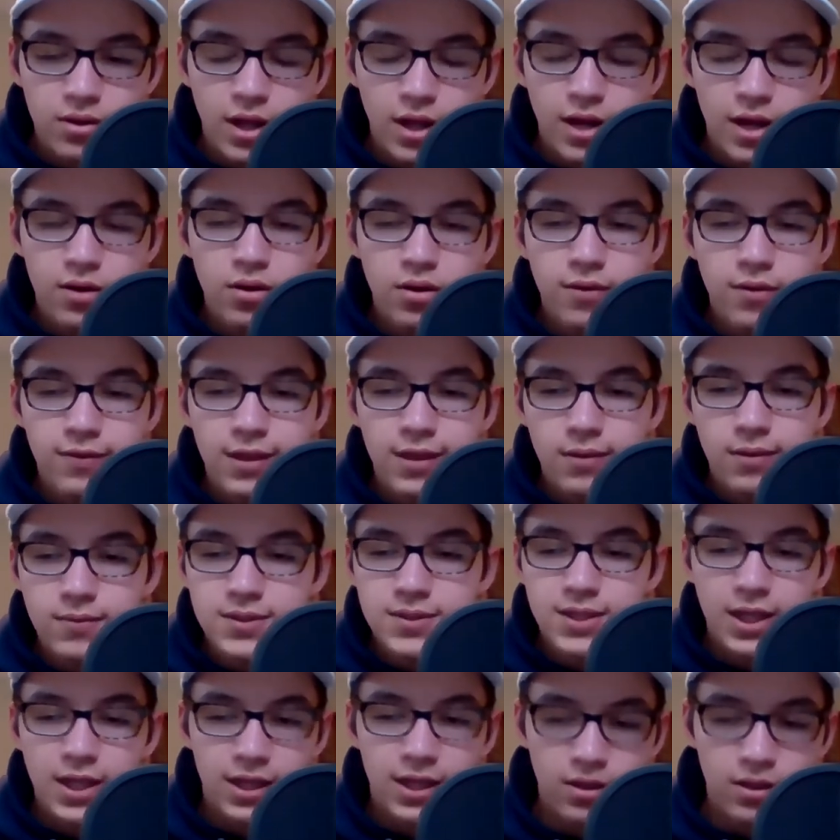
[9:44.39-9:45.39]
I don't know if that
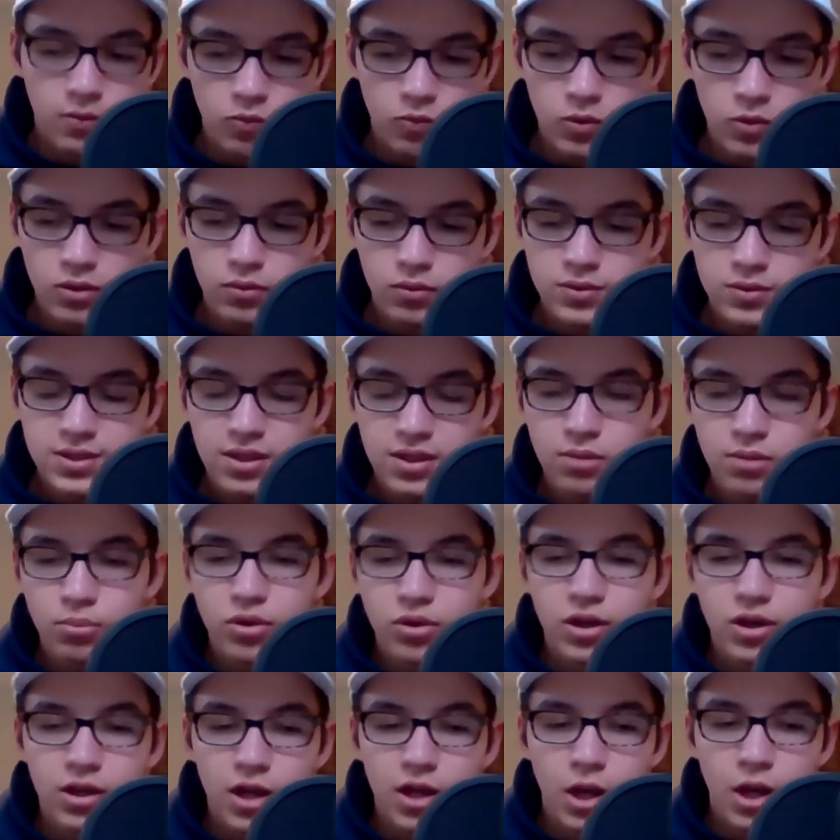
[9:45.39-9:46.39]
was like what was in the
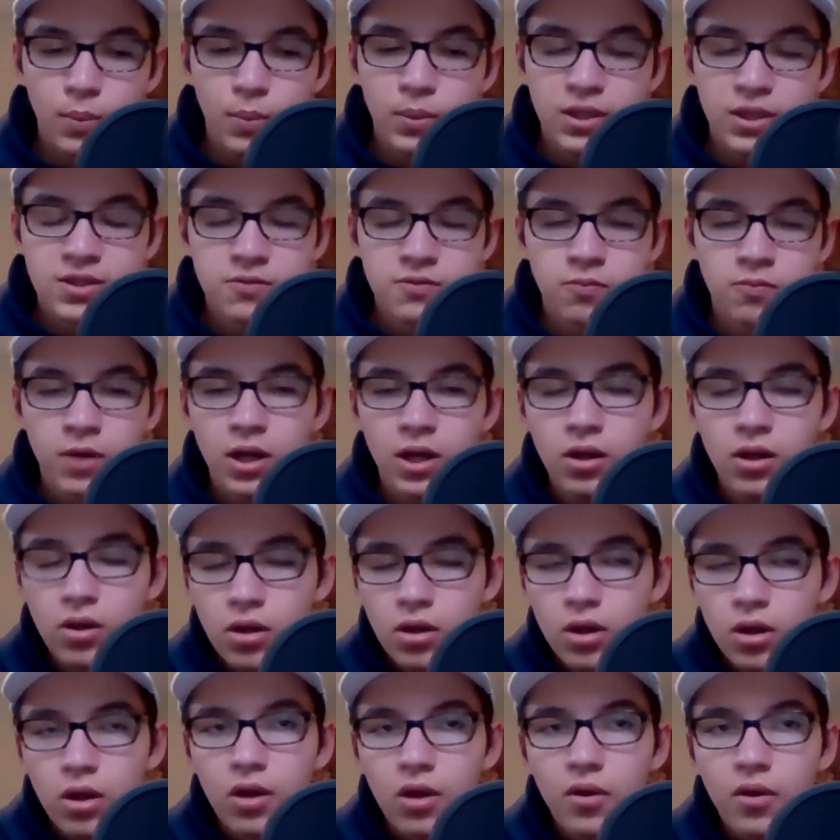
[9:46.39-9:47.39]
print copy as well,